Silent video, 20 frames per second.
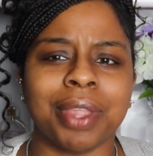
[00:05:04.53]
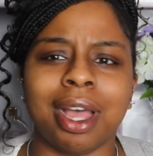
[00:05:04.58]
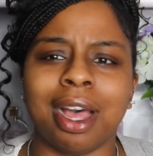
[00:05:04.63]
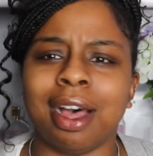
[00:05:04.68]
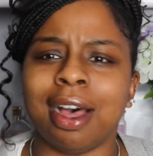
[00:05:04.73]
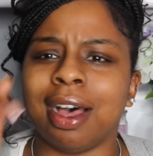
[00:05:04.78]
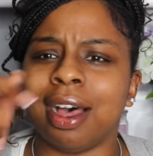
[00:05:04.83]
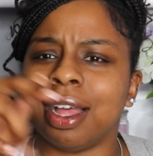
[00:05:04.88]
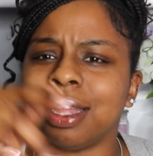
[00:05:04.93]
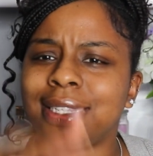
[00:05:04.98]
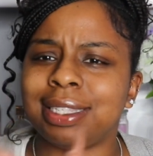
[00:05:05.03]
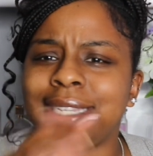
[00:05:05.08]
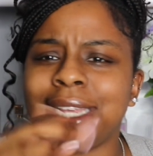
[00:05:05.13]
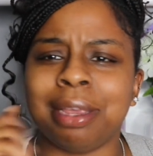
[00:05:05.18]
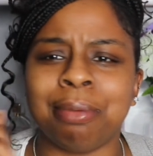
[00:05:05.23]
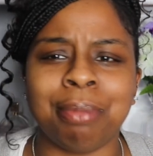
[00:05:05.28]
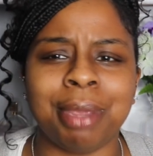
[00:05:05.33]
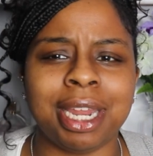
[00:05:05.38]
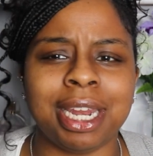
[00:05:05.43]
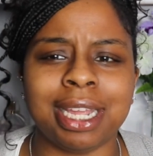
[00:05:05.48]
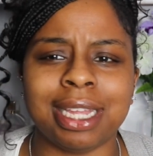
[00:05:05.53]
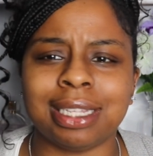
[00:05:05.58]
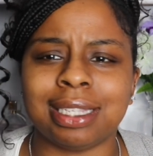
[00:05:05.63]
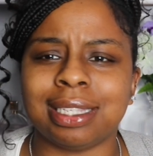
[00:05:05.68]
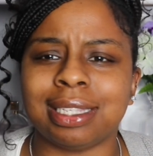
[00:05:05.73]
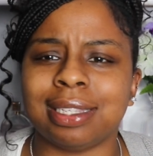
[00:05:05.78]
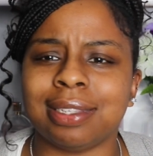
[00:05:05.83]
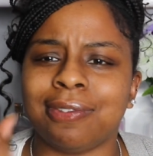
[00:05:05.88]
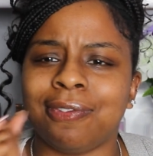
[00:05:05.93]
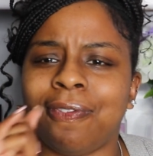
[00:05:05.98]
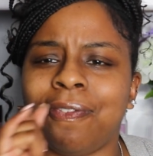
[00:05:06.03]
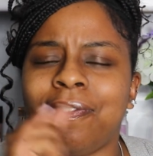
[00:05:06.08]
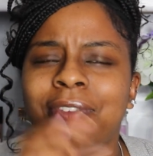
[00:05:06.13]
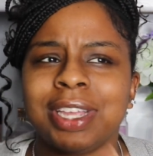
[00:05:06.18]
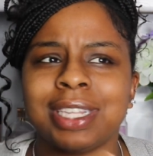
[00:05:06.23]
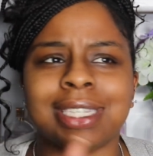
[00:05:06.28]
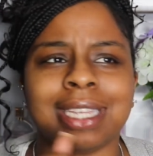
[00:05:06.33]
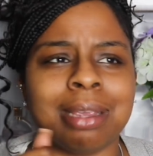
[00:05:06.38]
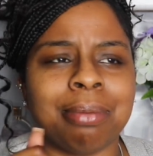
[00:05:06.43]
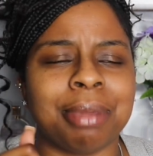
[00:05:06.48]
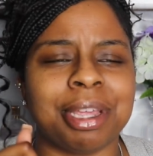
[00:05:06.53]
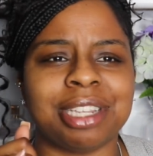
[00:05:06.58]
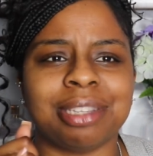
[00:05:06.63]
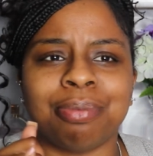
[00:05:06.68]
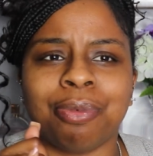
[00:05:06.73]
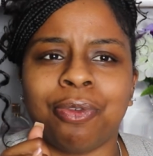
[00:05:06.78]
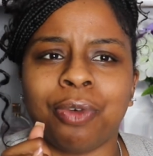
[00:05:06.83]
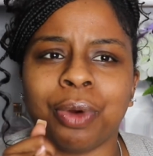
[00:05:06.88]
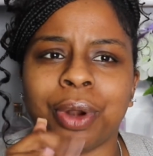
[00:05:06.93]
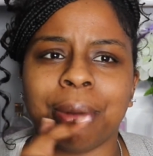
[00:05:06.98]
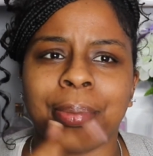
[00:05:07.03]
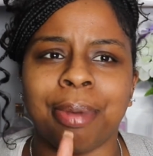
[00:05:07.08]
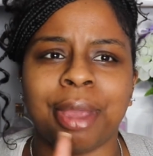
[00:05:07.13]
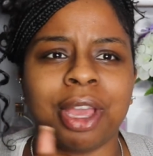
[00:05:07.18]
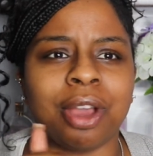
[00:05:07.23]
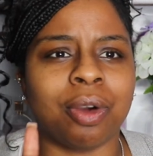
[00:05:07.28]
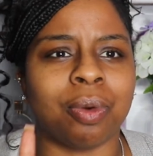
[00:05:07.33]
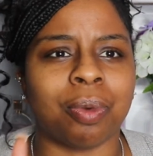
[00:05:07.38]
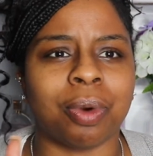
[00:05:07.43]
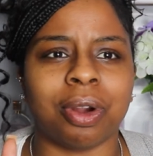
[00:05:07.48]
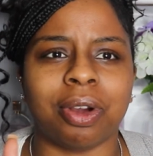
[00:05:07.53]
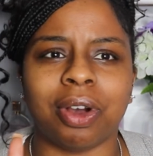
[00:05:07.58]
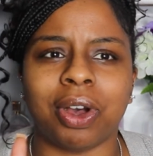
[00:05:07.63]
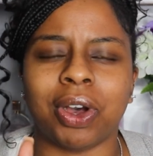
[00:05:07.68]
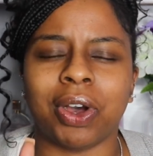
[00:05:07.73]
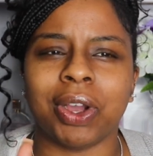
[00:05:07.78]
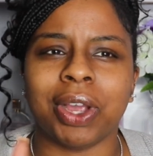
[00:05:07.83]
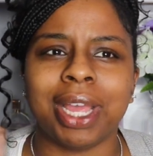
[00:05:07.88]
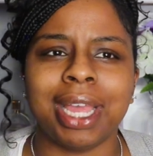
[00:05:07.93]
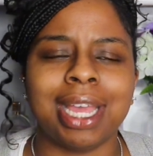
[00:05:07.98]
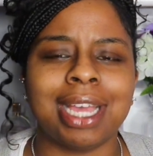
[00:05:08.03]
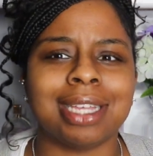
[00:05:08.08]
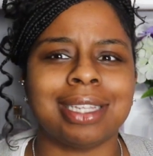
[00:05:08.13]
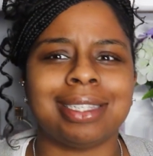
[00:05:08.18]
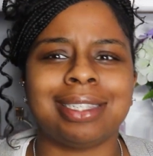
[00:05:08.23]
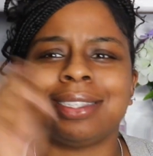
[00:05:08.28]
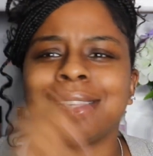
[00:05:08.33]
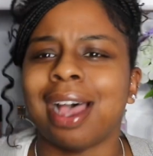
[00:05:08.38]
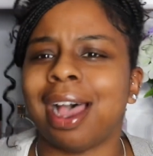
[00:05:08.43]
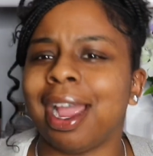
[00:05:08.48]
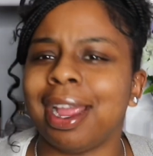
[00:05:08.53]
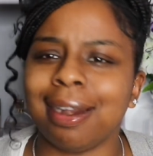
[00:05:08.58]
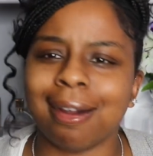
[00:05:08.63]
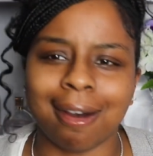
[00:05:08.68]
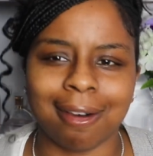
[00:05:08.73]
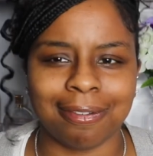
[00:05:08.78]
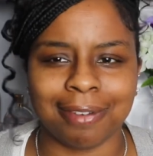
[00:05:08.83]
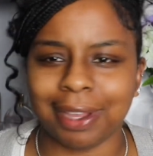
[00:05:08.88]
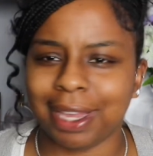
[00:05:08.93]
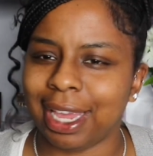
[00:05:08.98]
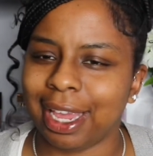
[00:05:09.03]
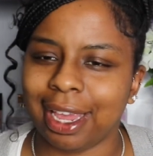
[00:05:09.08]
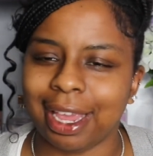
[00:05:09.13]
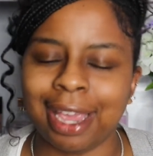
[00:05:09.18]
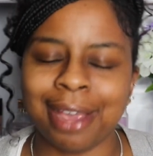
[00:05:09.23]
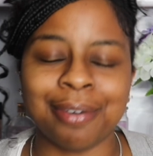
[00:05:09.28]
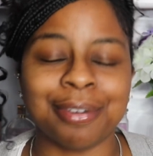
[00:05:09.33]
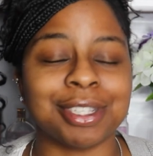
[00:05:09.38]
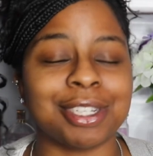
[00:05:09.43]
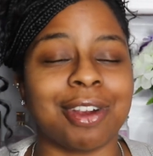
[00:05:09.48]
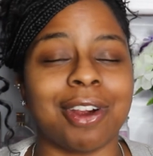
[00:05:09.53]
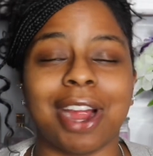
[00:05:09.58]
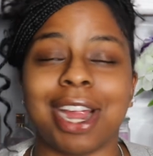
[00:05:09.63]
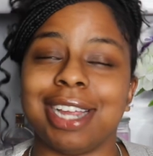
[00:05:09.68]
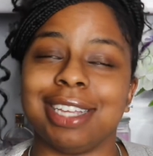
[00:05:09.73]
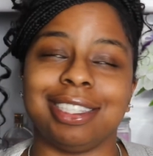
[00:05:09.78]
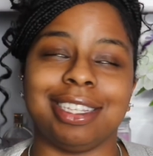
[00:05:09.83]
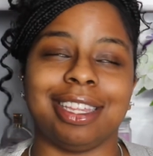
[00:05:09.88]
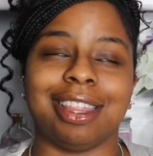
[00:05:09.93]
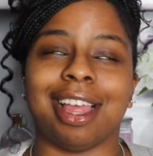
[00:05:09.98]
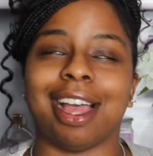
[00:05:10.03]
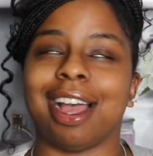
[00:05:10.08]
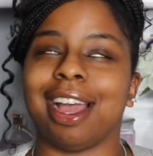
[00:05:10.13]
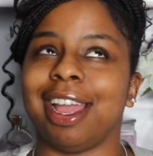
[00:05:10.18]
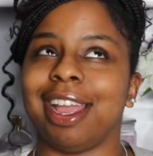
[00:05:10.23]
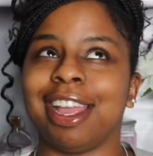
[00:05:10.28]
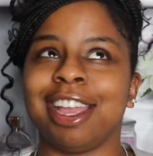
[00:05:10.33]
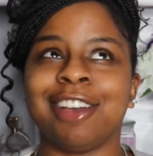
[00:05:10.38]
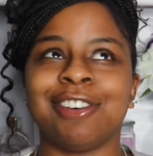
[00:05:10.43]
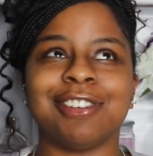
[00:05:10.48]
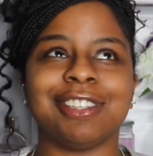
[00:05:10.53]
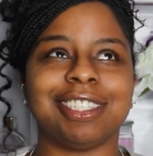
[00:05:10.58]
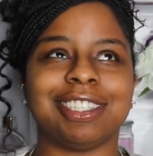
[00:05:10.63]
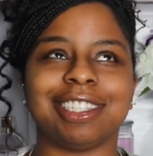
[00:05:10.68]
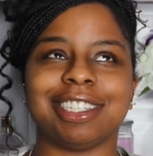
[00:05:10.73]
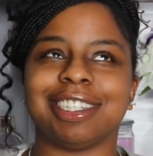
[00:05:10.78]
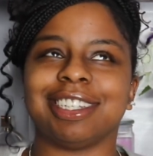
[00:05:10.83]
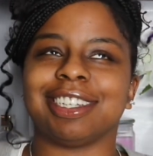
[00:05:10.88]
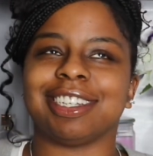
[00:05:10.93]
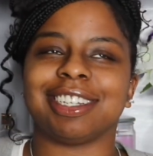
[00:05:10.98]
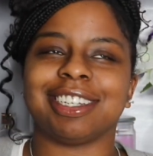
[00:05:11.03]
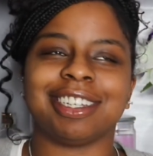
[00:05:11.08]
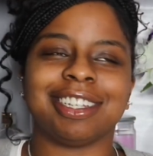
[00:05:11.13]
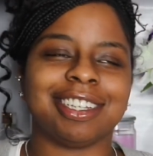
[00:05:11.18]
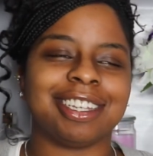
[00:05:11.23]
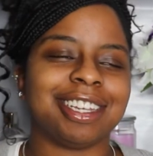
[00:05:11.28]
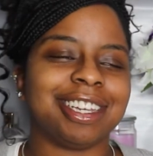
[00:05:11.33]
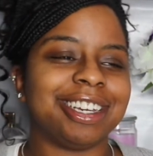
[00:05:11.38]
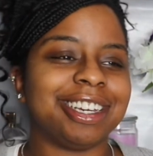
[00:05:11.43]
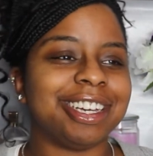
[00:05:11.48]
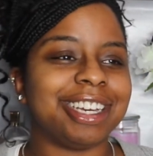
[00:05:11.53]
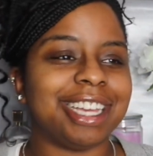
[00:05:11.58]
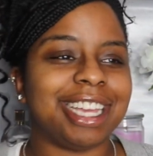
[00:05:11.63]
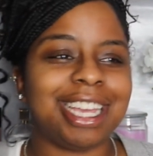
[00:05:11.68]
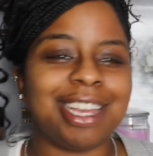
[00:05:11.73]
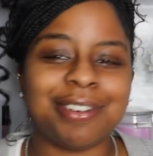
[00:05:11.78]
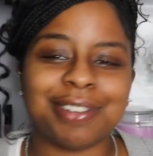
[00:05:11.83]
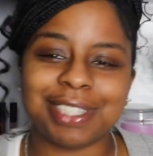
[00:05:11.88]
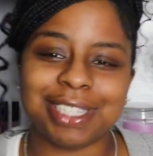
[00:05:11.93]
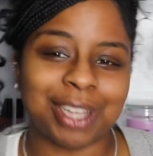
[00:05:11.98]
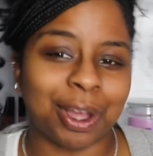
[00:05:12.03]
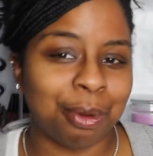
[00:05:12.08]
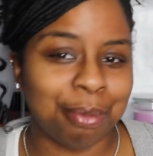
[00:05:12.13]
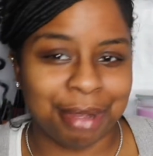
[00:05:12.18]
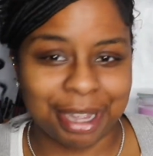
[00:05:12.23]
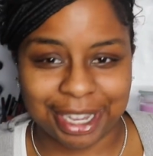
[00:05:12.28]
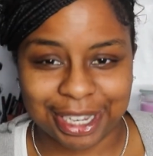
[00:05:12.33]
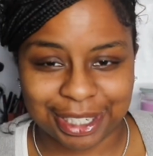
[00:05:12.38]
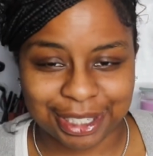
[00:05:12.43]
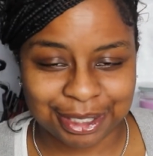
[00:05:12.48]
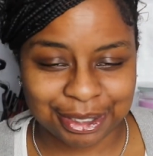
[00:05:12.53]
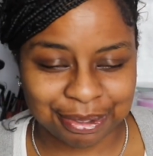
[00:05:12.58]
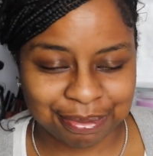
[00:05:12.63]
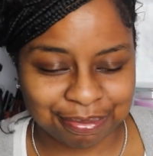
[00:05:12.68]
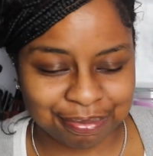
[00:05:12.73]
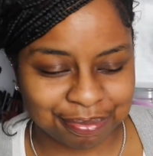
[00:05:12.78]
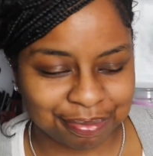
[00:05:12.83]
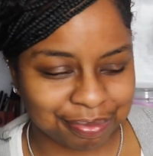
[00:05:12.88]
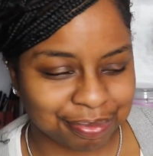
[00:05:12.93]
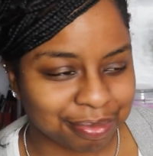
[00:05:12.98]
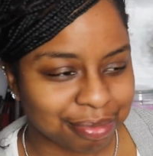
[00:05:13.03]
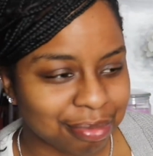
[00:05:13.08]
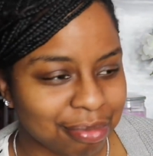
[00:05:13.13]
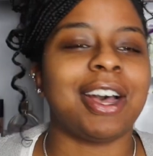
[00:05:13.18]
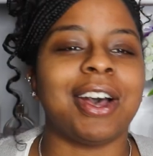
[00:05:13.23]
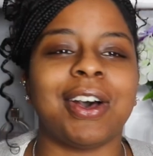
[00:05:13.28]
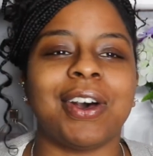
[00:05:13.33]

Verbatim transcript: uh, 10 minutes, 15 minutes before the bell rung, sign off again. It was crazy. Like, it was, it was so much. So,